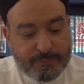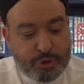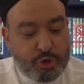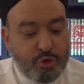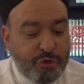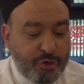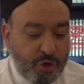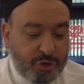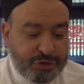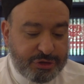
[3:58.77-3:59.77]

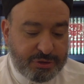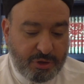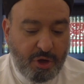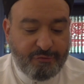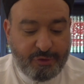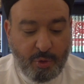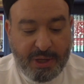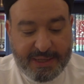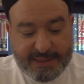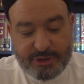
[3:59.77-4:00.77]
2/3 of the
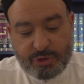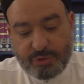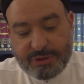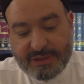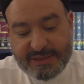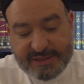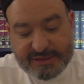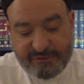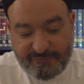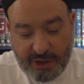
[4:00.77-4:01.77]
way into it. He
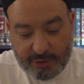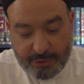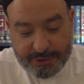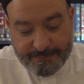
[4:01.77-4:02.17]
says the following: